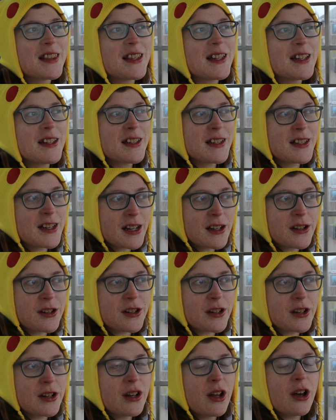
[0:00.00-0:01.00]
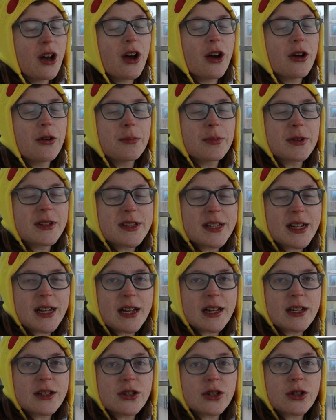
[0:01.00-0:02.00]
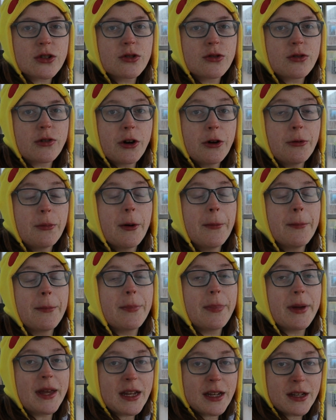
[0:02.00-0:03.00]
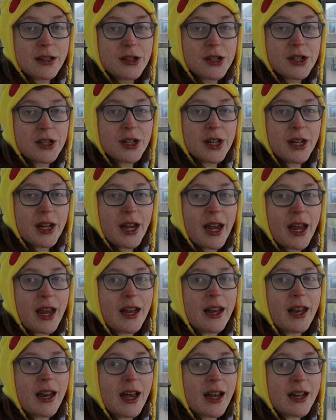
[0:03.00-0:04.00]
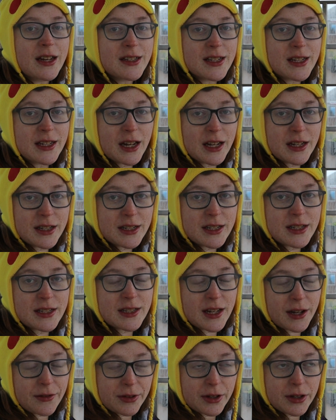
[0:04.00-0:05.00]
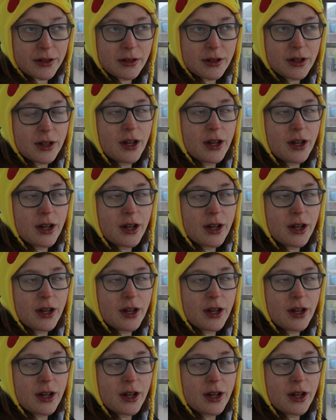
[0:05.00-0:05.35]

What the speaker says: This station opened as Cromer Beach in 1887.